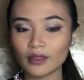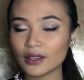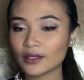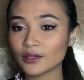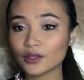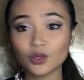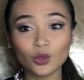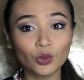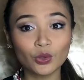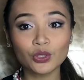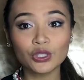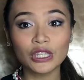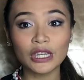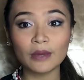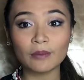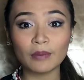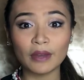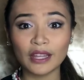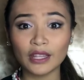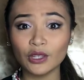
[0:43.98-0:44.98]
so
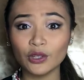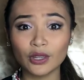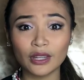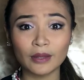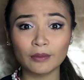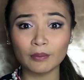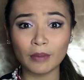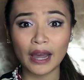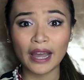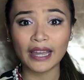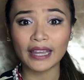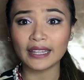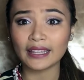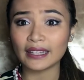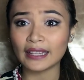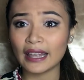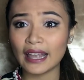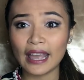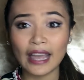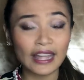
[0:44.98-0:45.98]
cheap and you can buy it
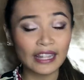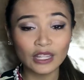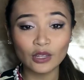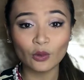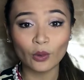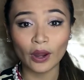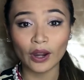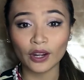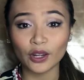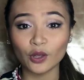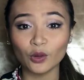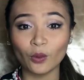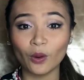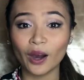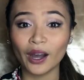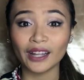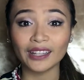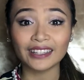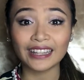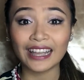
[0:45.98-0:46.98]
anywhere you
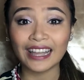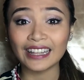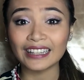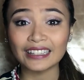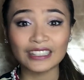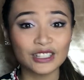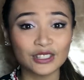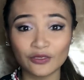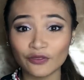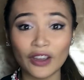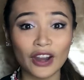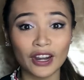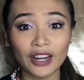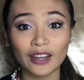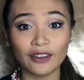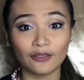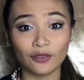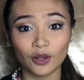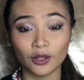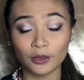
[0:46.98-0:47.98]
want and it's very
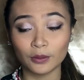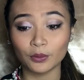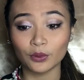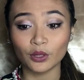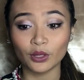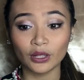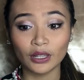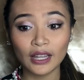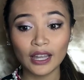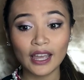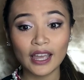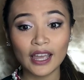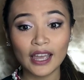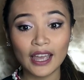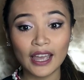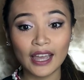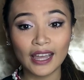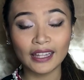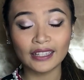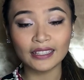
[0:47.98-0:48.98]
affordable
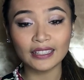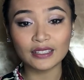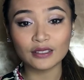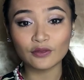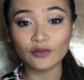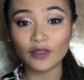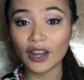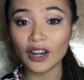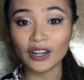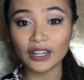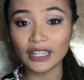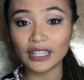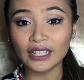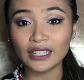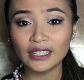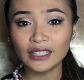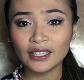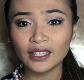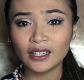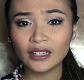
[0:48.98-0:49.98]
and it's
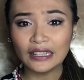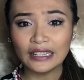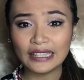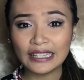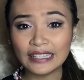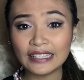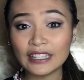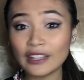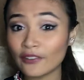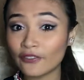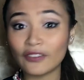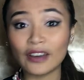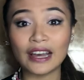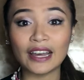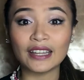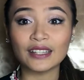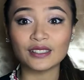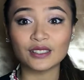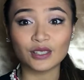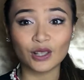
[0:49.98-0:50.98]
very easy to find